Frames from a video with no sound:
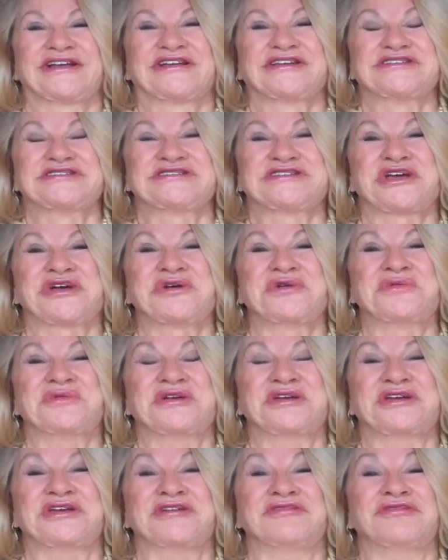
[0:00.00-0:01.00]

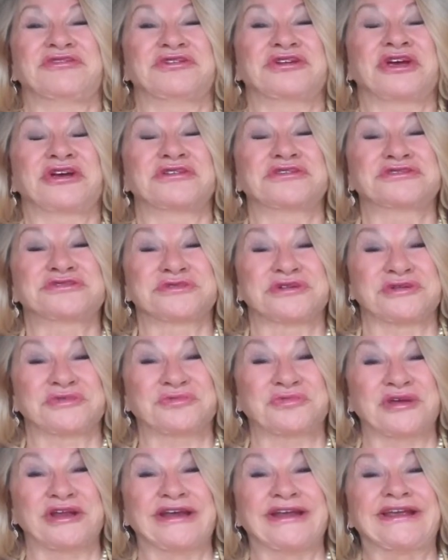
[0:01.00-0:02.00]
So if you don't do it
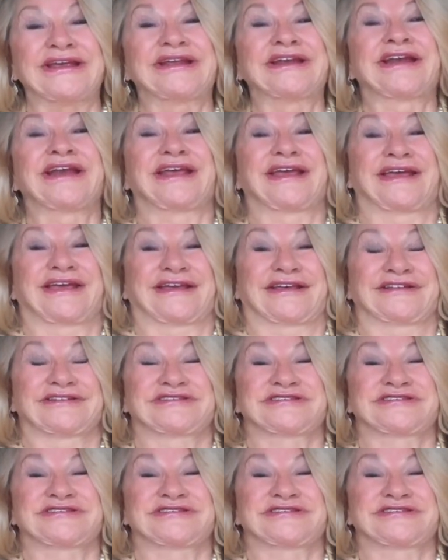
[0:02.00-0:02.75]
willingly,